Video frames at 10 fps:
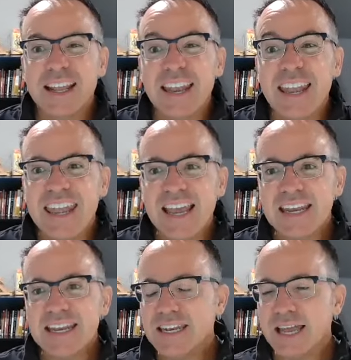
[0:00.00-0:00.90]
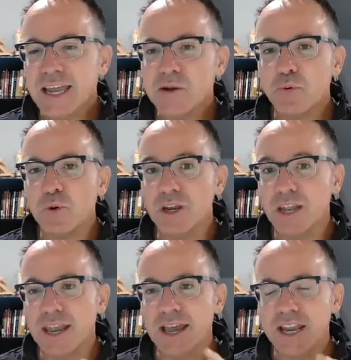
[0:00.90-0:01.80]

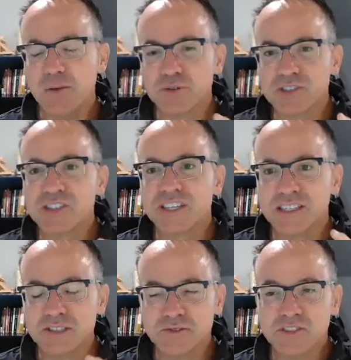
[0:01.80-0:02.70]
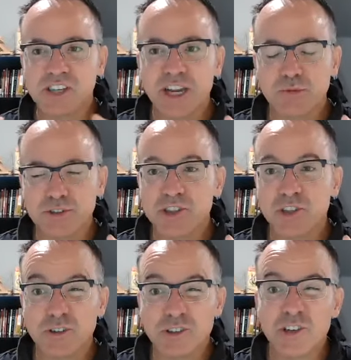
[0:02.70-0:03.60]
99.9% of cybersecurity,